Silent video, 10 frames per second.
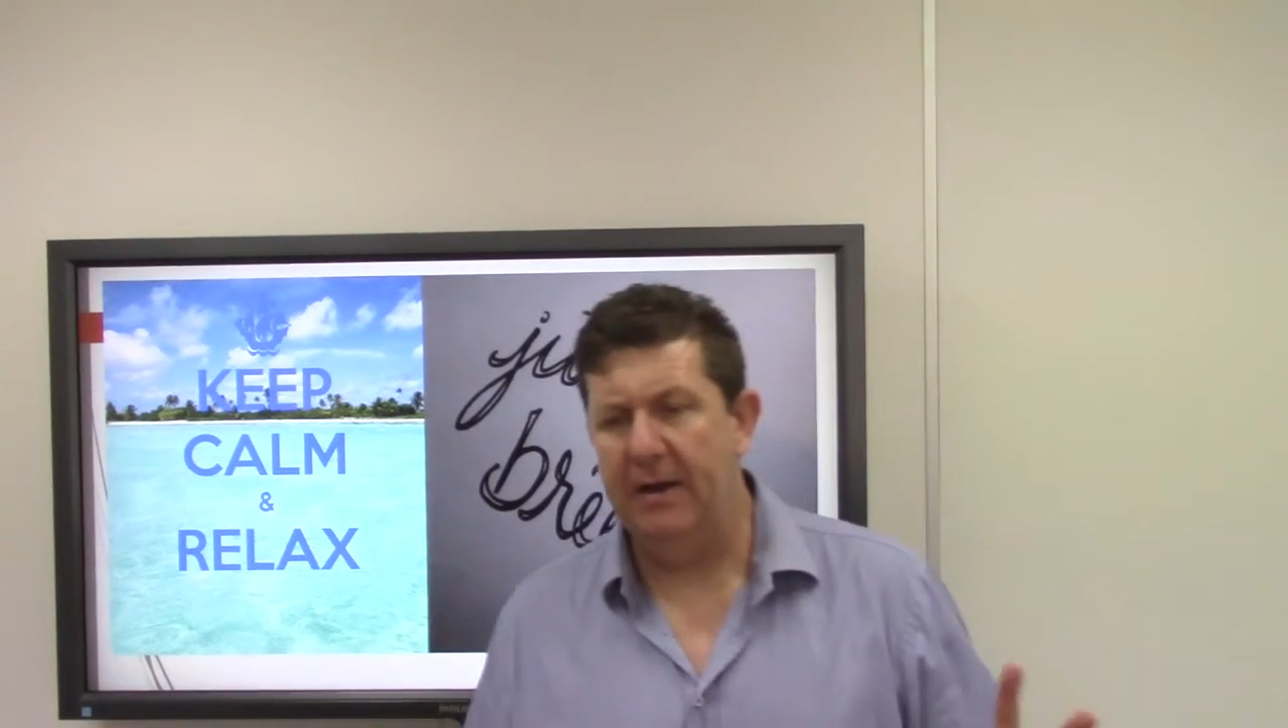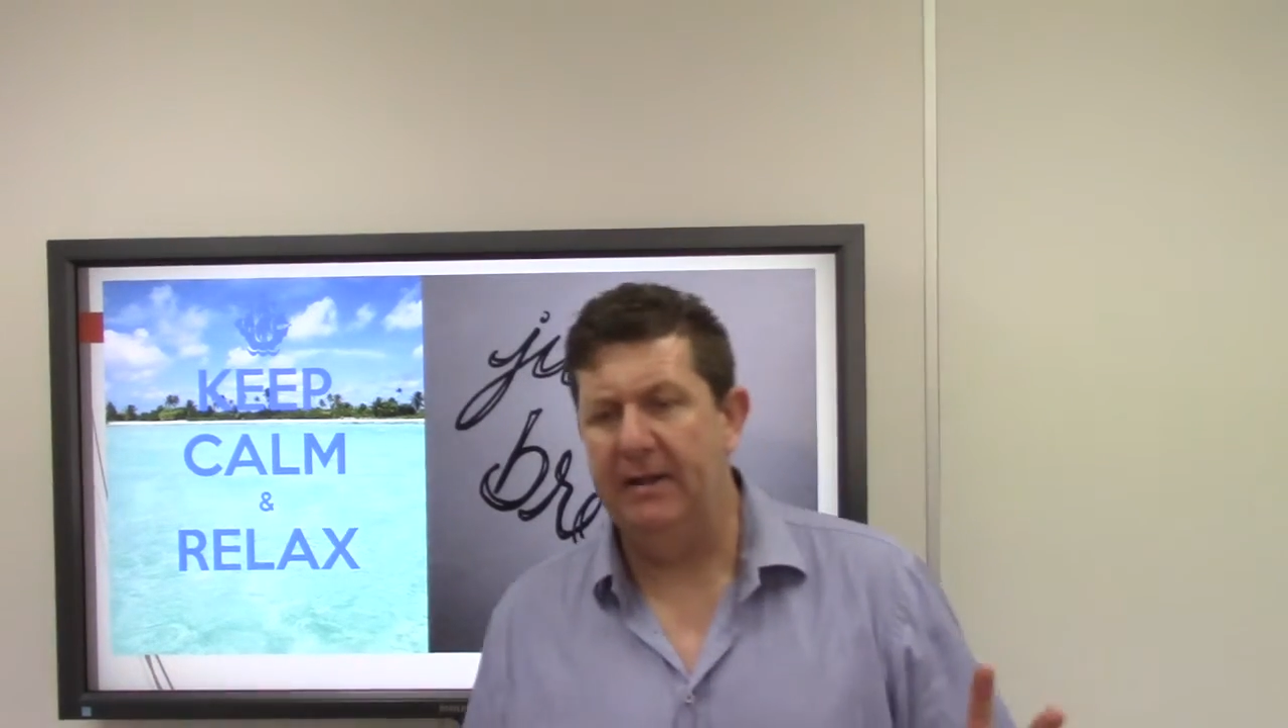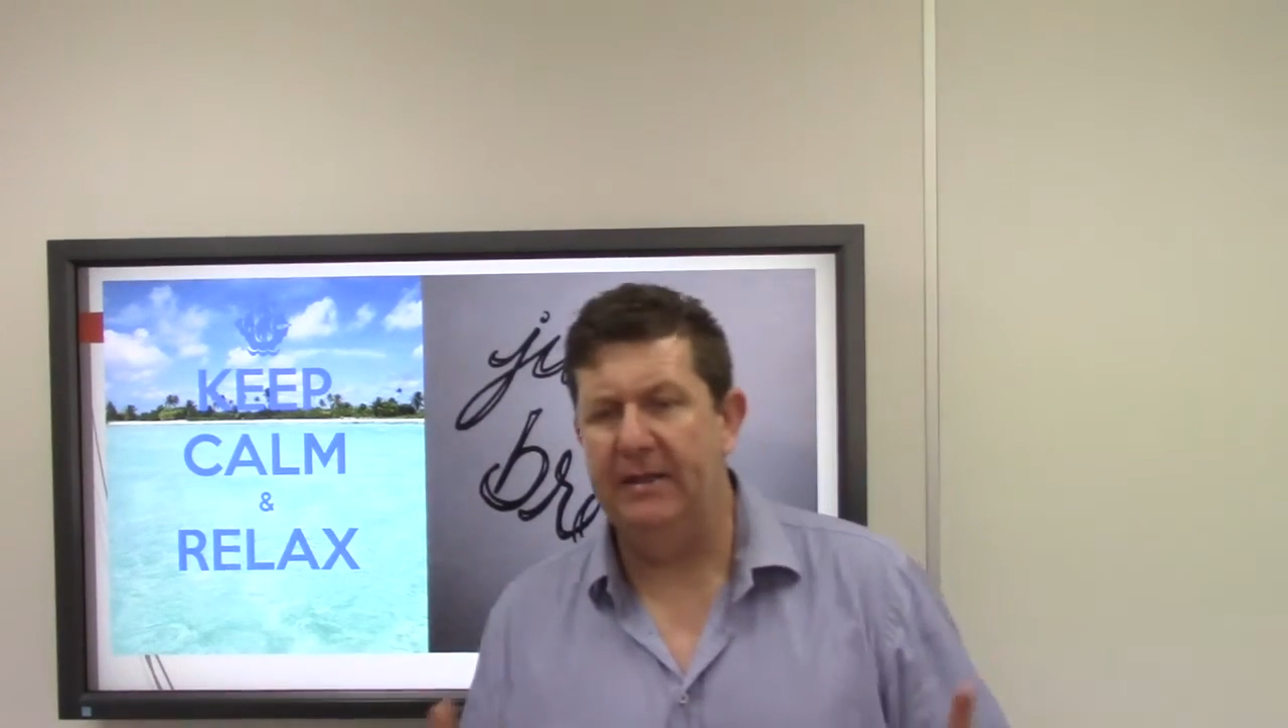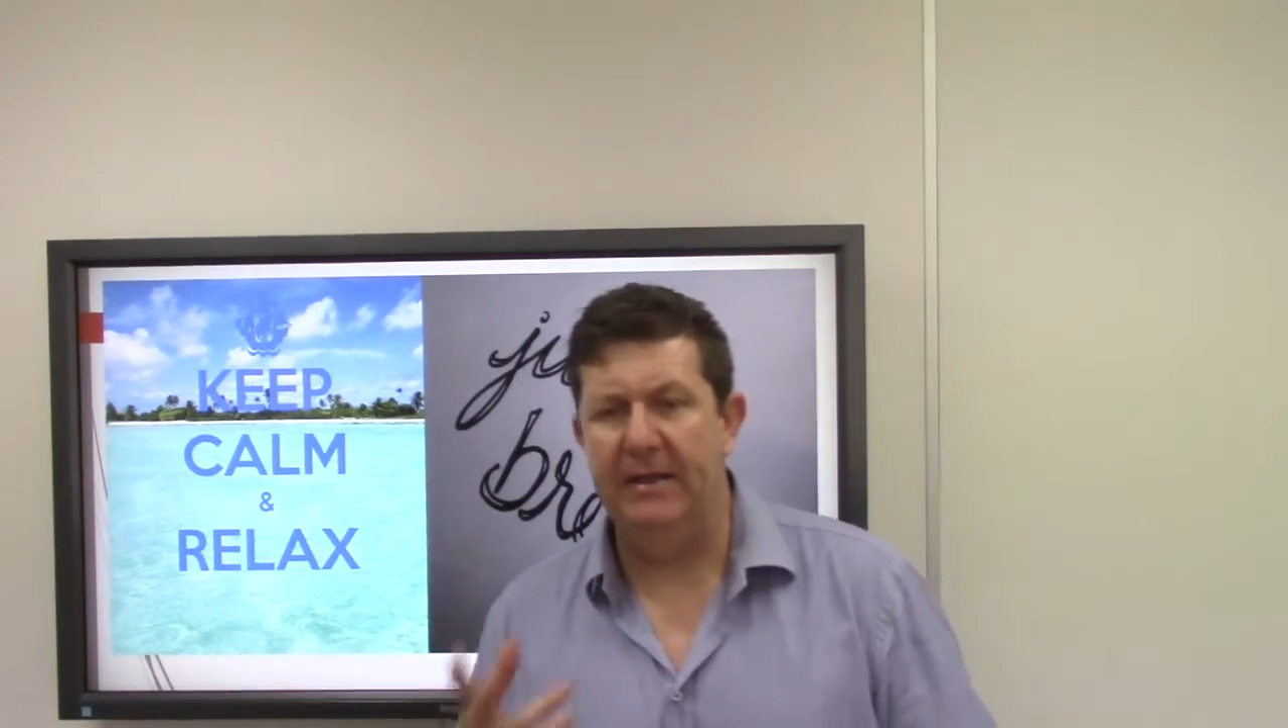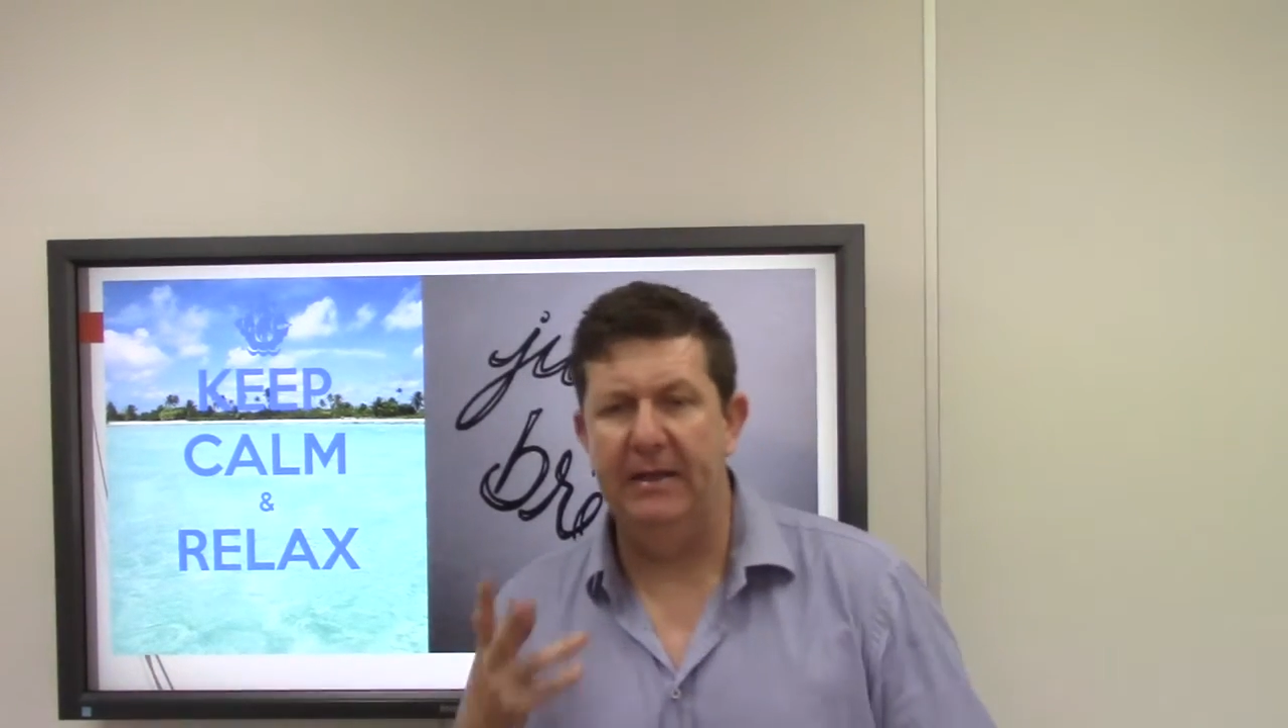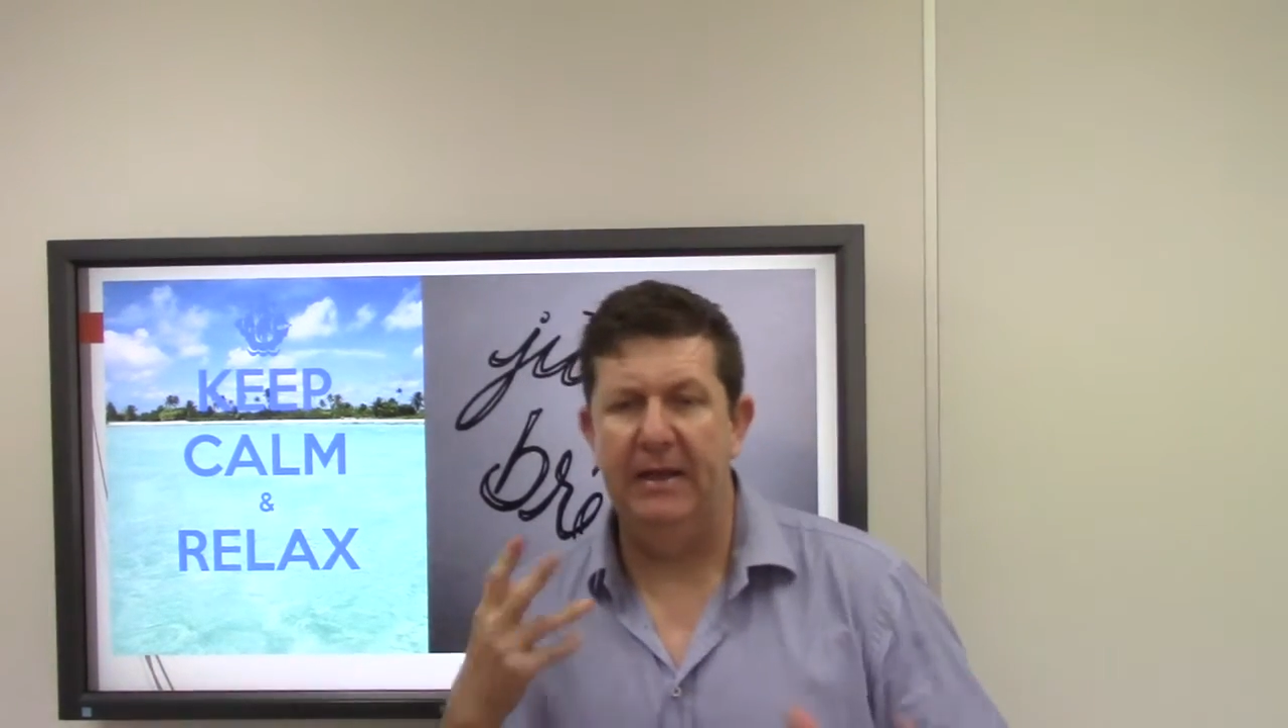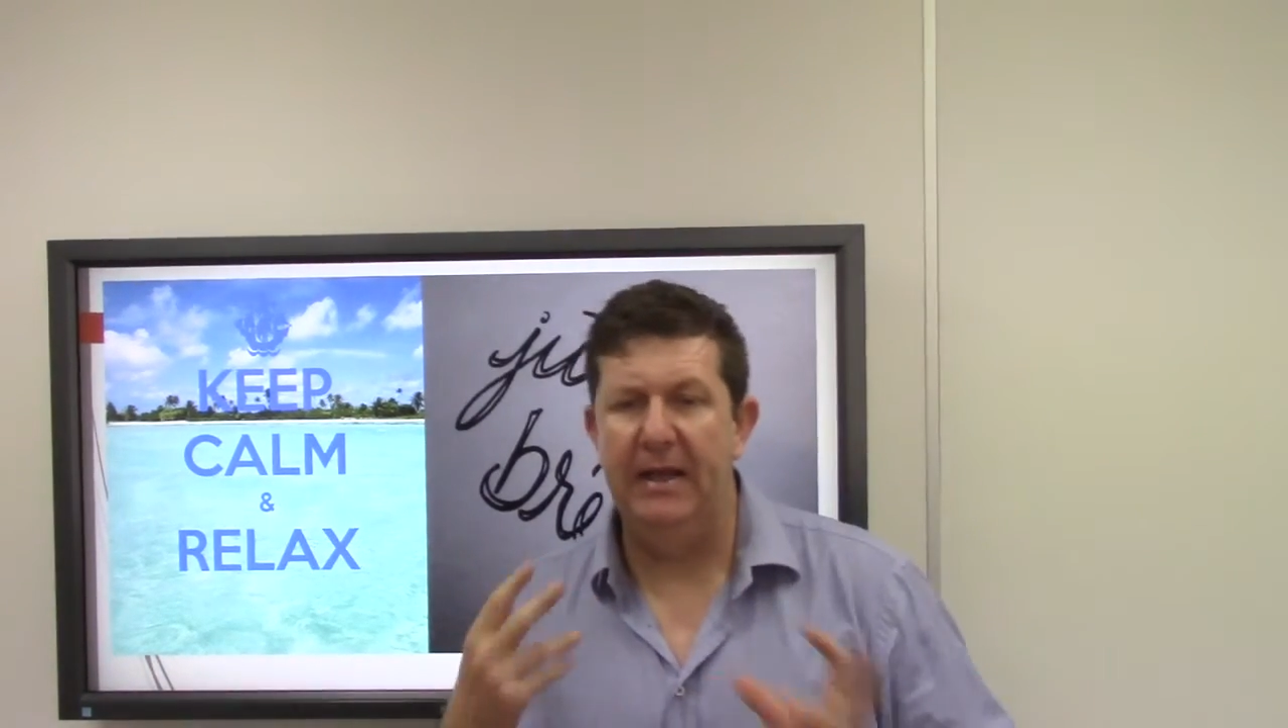and then